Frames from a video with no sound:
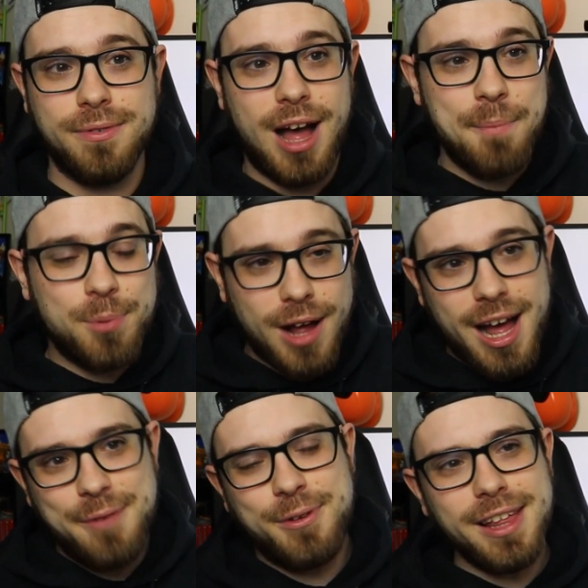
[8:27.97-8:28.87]
I'm,
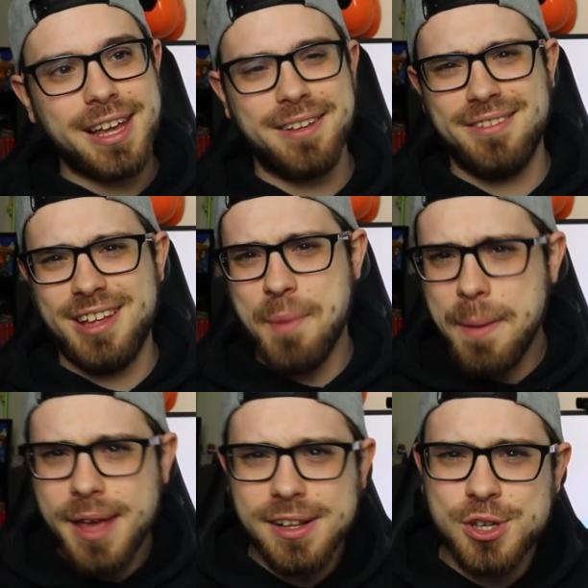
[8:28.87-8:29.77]
I feel like it might
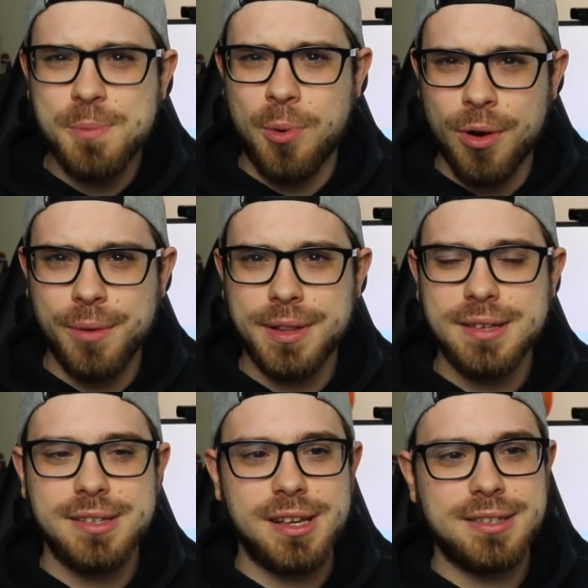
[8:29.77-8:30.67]
be even too boring with
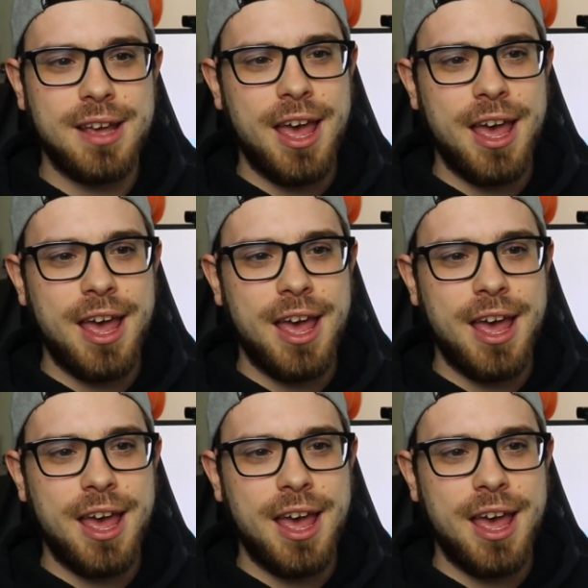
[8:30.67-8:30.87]
this list.